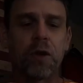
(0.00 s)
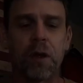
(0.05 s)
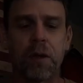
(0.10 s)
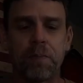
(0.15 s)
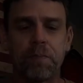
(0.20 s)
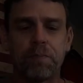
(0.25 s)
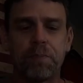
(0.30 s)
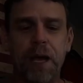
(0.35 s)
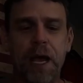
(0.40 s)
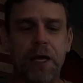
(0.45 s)
a
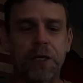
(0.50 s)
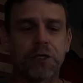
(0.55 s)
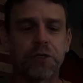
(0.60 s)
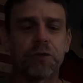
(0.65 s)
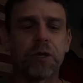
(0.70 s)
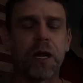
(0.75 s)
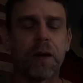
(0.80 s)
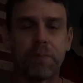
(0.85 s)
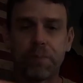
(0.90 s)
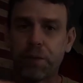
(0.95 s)
pack
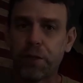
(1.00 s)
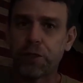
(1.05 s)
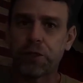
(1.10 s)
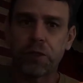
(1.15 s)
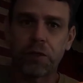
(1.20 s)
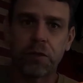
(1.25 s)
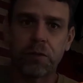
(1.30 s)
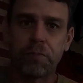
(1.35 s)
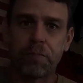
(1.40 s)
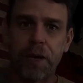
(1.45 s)
strap, put it
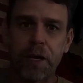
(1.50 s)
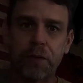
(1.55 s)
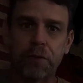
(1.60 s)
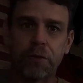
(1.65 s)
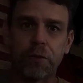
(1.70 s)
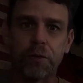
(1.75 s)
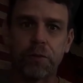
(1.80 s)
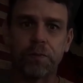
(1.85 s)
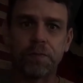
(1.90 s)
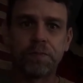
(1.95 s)
on a belt
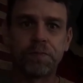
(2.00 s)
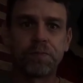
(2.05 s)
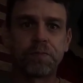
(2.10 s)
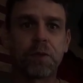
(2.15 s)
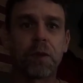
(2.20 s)
loop,